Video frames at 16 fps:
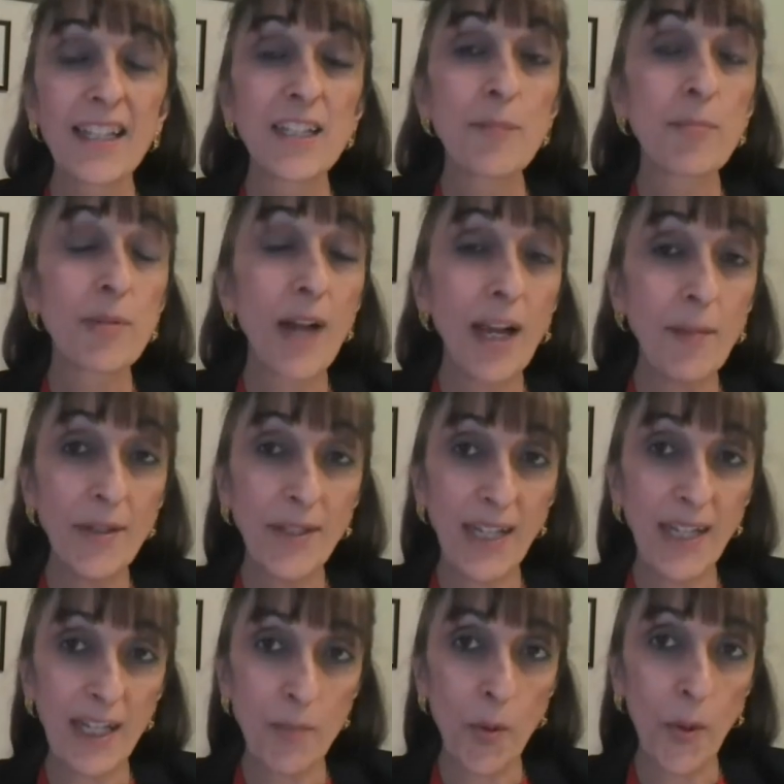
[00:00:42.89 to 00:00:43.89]
The
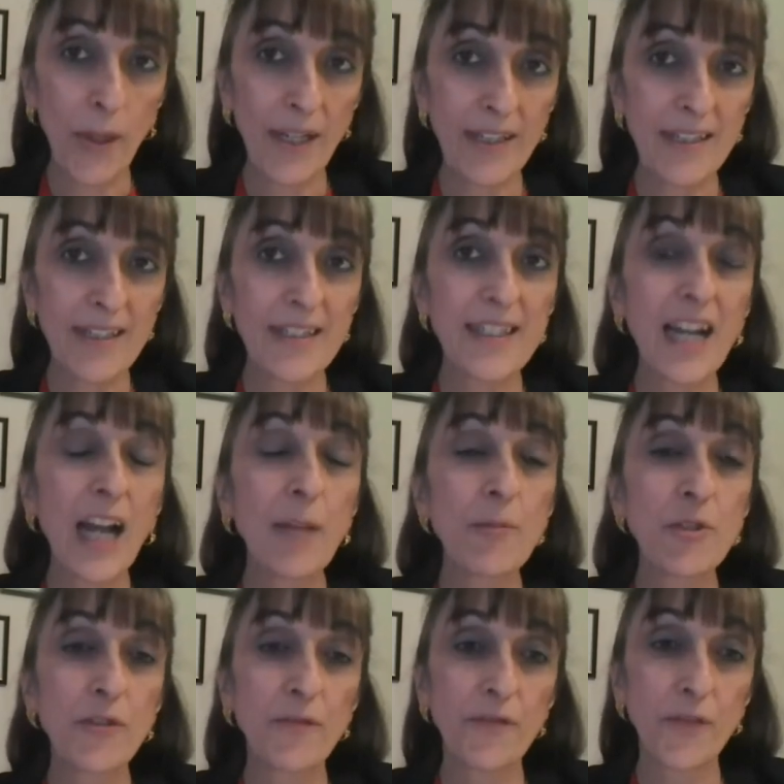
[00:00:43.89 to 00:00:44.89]
primary endpoint, time
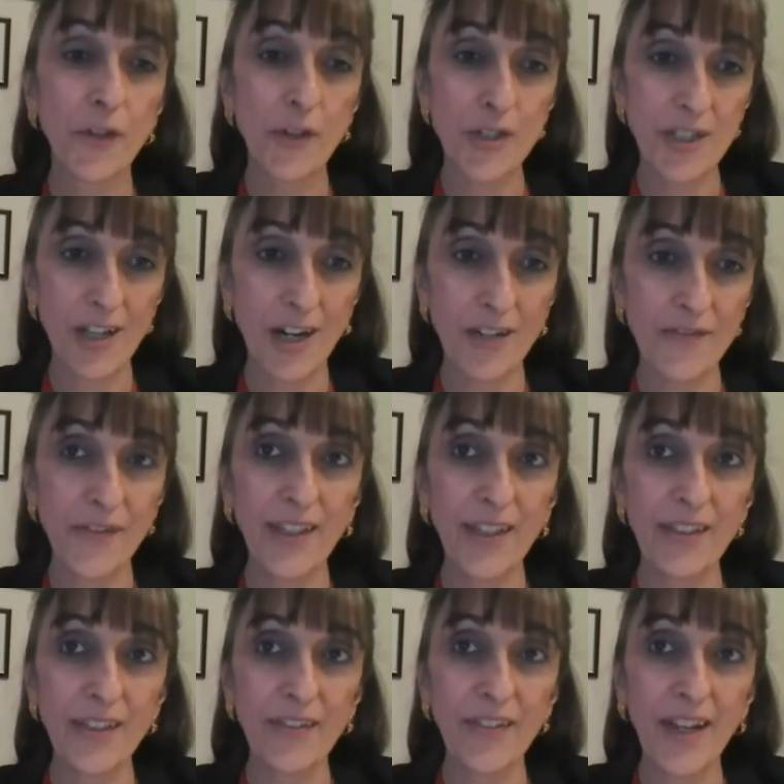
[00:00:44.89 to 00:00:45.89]
to first heart
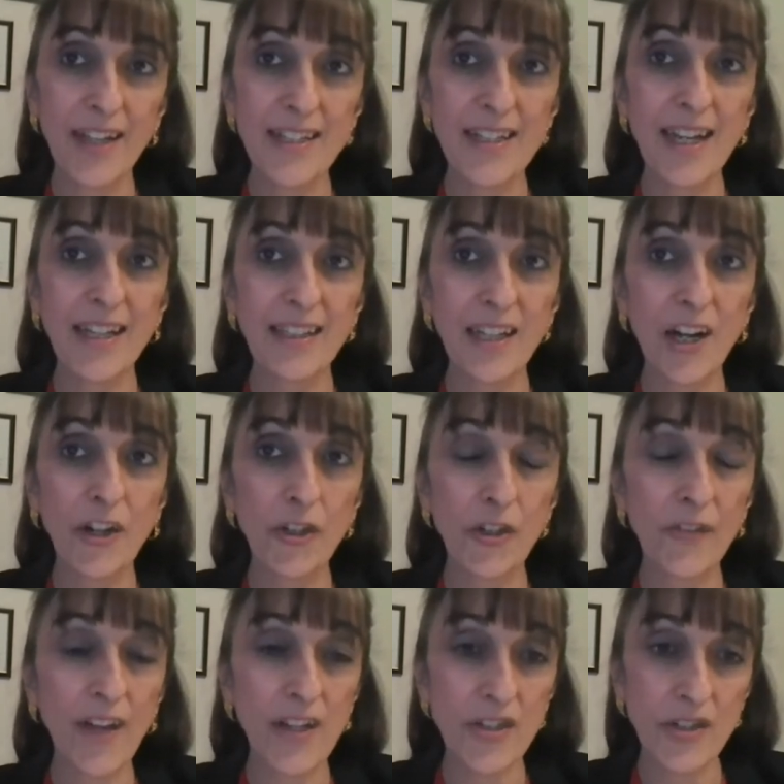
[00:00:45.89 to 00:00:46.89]
failure event and
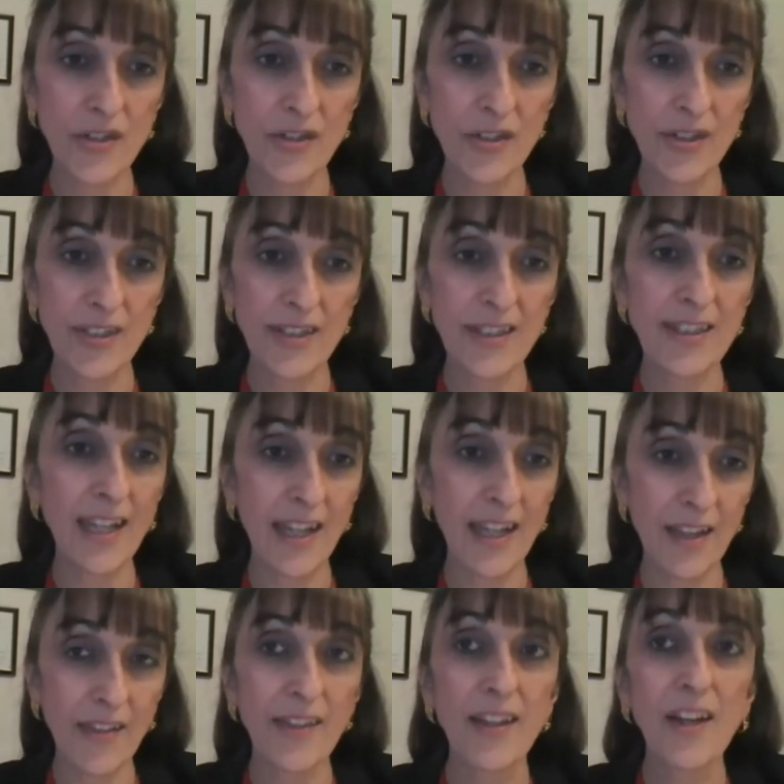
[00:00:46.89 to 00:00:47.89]
cardiovascular
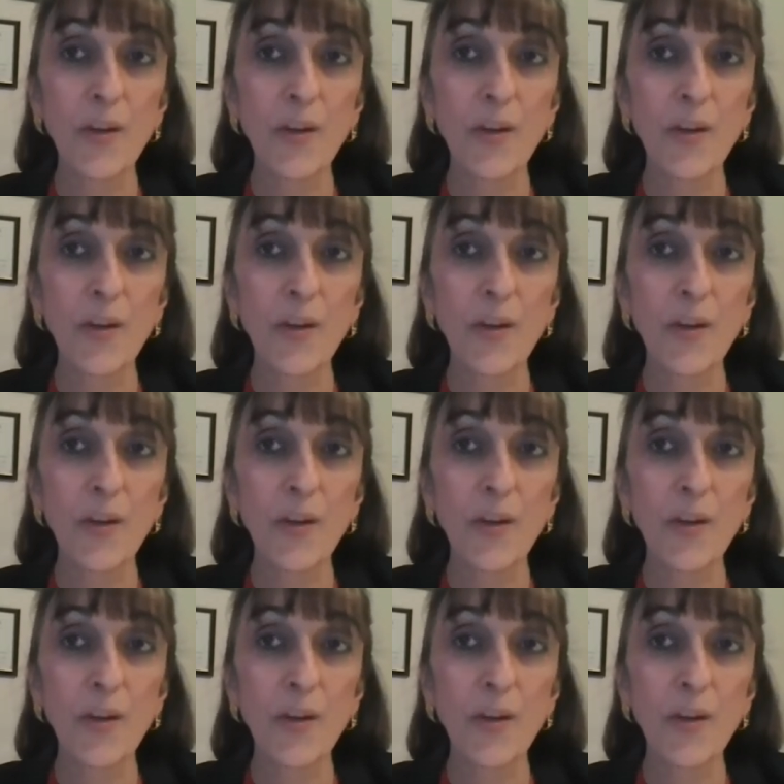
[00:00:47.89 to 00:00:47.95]
death,